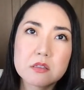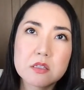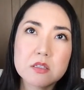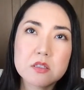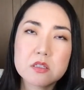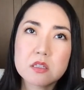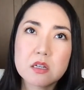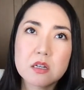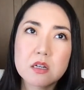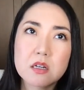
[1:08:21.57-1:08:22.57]
it's
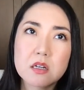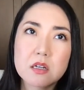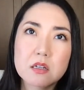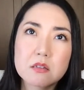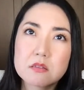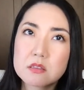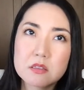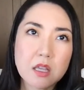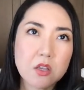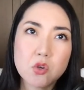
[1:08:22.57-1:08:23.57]

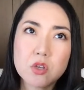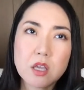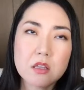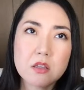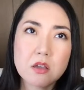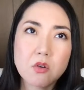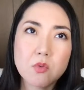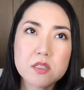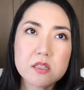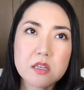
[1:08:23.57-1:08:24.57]
like you can
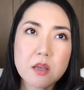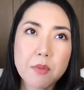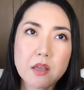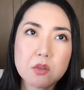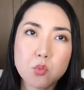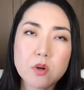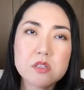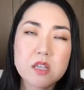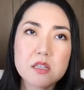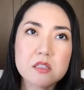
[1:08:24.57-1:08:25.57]
always think about the
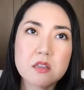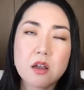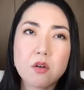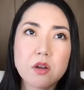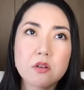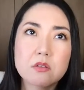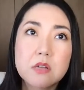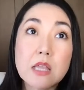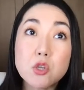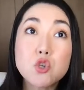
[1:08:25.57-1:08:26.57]
worst case scenario,
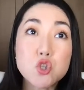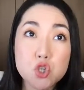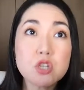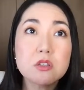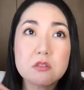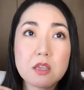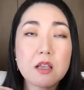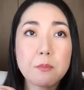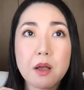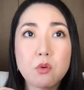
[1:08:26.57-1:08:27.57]
and you should think
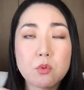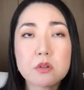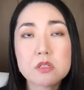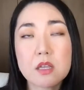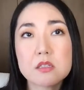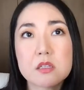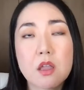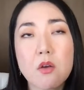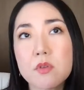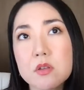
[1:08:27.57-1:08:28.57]
about worst case
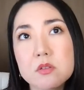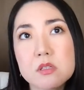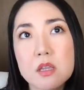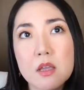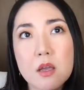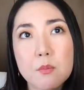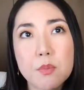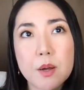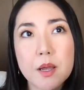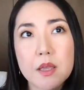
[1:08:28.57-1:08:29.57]
scenarios,
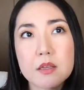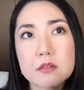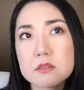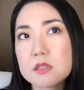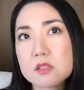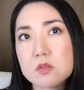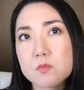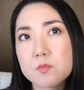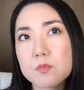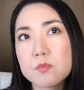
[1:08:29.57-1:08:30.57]
but it
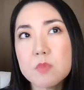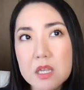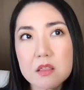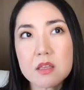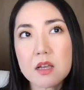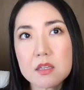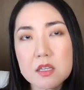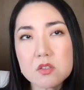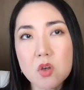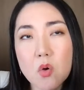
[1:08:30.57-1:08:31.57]
doesn't mean that
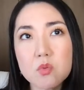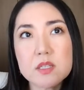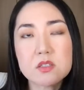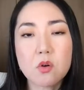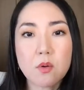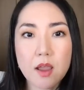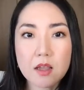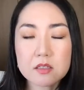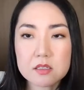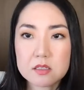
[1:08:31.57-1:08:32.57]
it's always
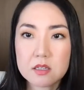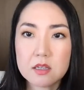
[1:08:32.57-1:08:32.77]
correct.